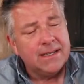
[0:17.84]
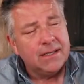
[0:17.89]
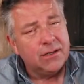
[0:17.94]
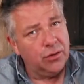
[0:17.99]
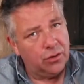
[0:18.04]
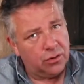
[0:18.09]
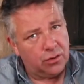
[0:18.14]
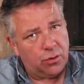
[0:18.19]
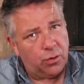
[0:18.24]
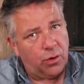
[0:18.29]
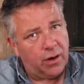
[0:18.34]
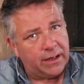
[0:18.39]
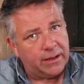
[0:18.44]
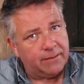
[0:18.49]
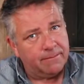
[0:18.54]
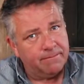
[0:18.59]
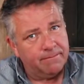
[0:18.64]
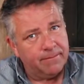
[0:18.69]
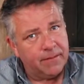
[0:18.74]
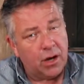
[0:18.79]
Not quite.
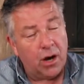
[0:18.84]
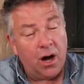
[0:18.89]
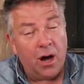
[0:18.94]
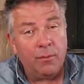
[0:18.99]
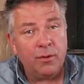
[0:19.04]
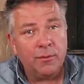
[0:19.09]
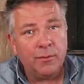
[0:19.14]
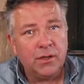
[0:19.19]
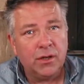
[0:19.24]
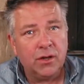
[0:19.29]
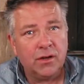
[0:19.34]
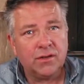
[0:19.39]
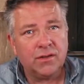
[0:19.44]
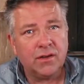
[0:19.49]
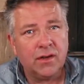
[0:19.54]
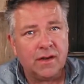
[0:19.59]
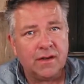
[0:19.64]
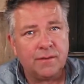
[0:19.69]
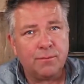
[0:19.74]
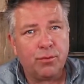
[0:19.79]
Carbon
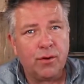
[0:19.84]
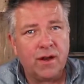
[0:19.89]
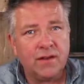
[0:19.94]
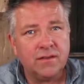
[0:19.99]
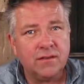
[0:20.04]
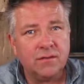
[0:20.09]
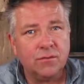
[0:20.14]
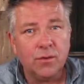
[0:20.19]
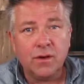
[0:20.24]
monoxide is present